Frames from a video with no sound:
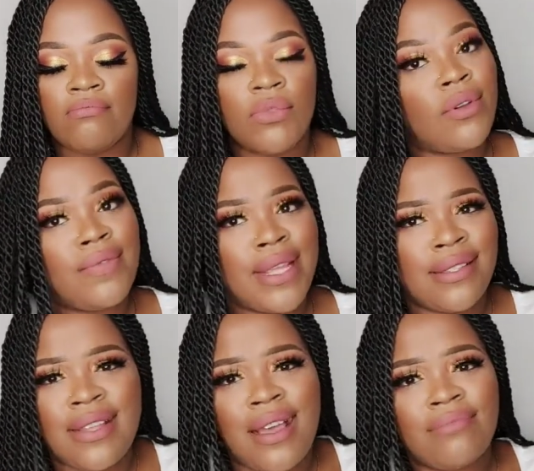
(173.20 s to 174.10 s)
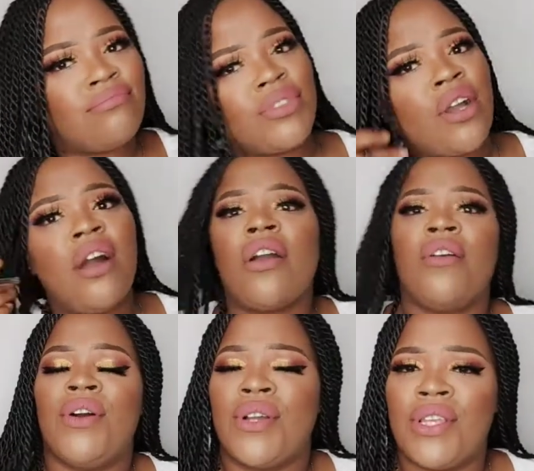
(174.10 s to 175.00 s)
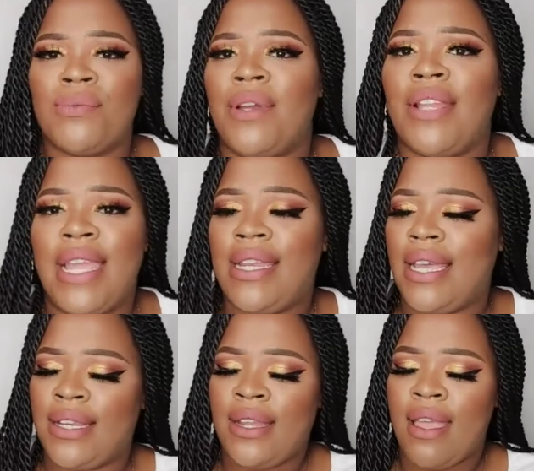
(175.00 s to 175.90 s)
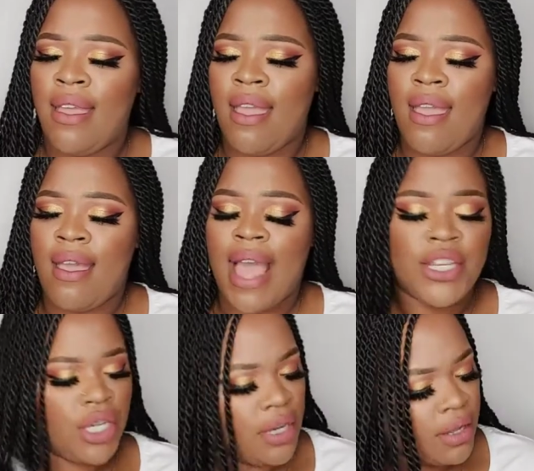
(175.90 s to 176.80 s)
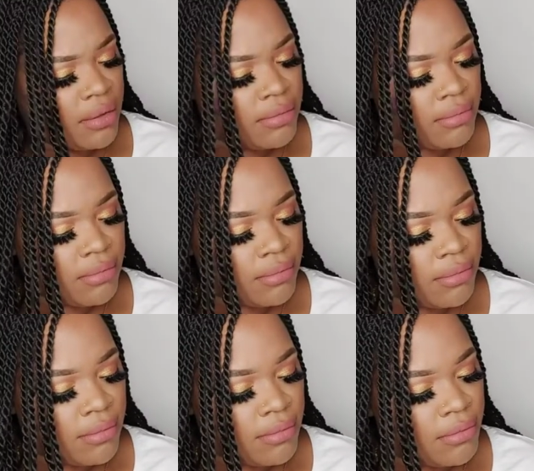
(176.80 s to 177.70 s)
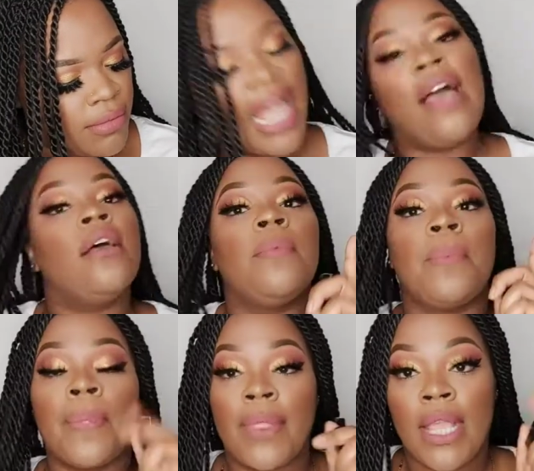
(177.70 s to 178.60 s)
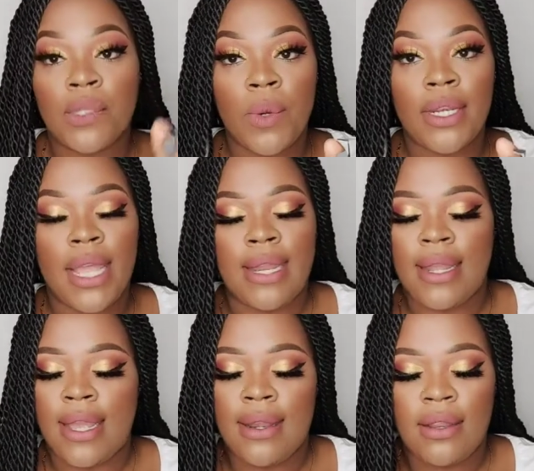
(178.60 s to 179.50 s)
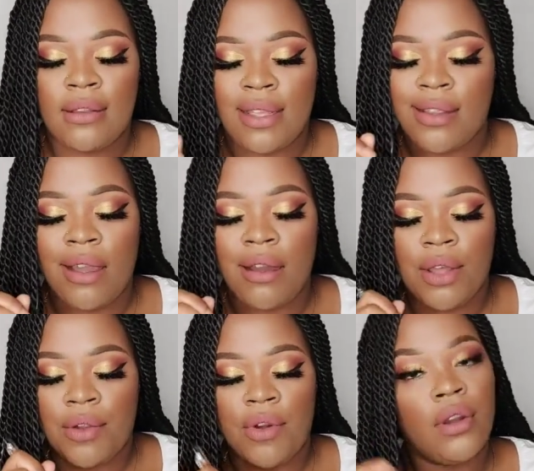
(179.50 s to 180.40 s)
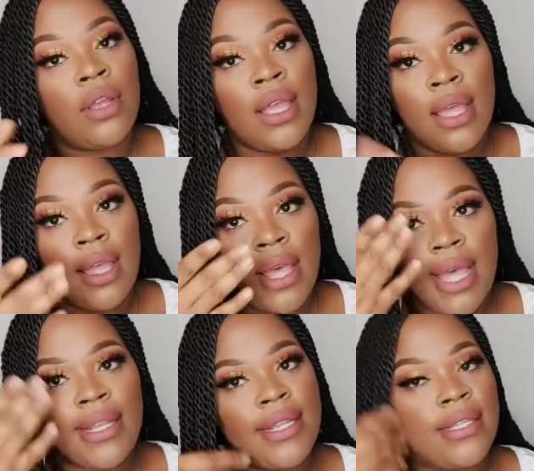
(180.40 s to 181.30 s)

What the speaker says: on this, you can't go wrong. It's $1.99. Actually no, yeah, it's $1.99 and you can't go wrong. And this